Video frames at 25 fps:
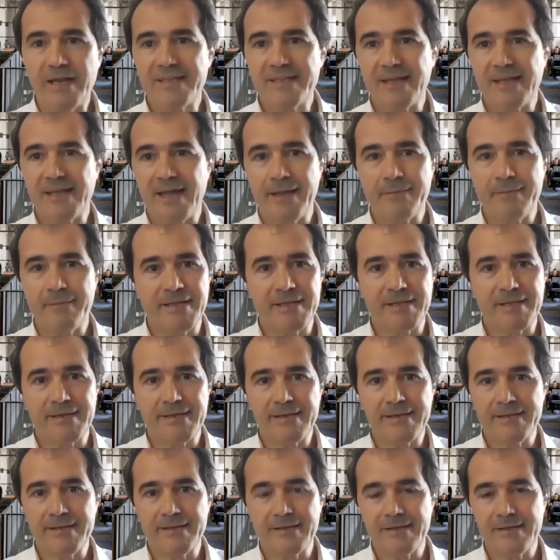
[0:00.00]
time in
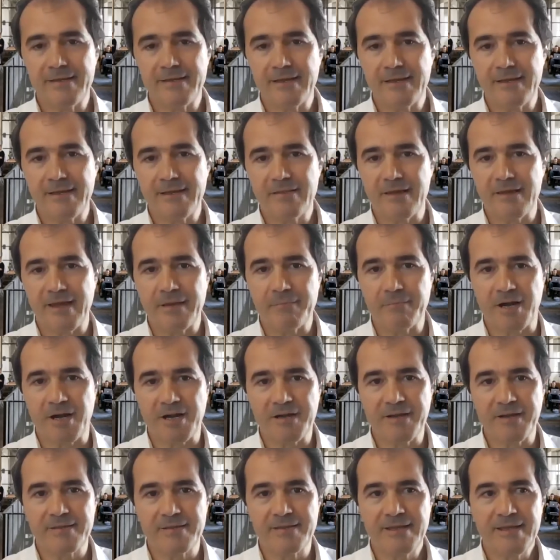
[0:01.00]
the end
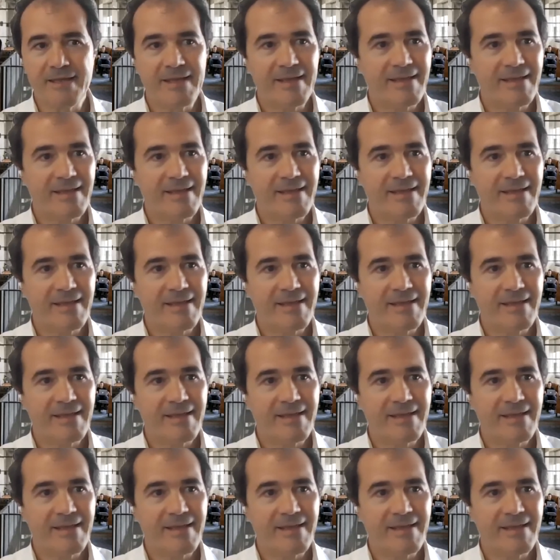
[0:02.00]
market.